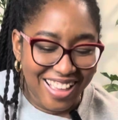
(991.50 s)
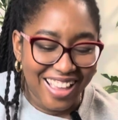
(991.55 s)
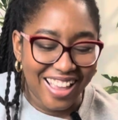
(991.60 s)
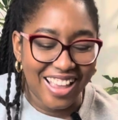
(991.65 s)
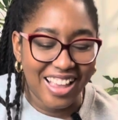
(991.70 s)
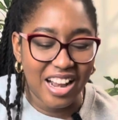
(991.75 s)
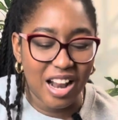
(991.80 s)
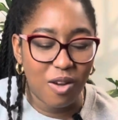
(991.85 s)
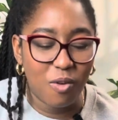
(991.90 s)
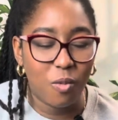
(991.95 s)

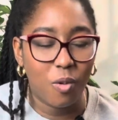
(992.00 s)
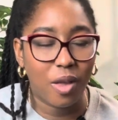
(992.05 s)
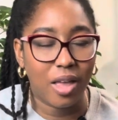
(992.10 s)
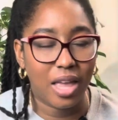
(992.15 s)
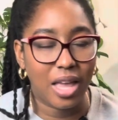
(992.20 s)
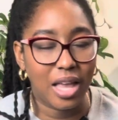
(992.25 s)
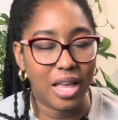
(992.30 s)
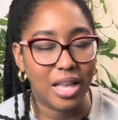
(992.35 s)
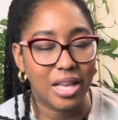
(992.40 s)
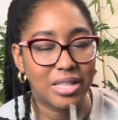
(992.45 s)
in a
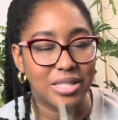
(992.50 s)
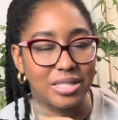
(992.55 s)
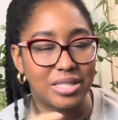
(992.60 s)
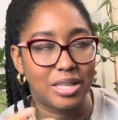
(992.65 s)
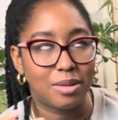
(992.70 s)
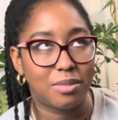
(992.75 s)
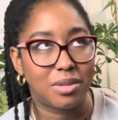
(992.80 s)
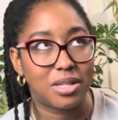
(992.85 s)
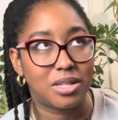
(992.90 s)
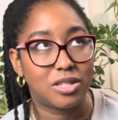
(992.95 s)
way
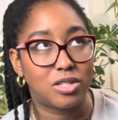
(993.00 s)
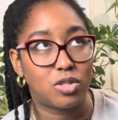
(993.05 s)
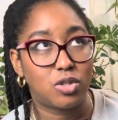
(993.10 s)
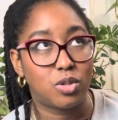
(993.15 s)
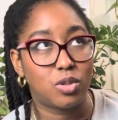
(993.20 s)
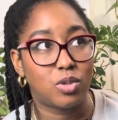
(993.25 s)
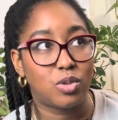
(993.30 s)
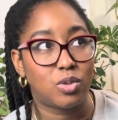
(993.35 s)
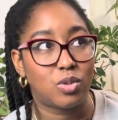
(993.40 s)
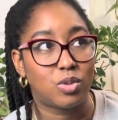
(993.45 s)
similar
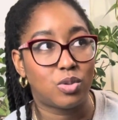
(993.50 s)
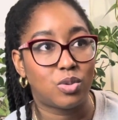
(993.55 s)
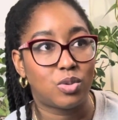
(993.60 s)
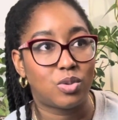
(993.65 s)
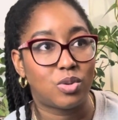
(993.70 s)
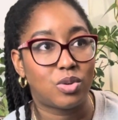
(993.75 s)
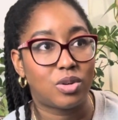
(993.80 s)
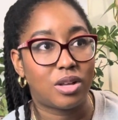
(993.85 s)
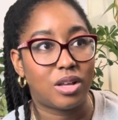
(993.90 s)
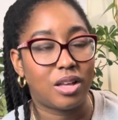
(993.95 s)
to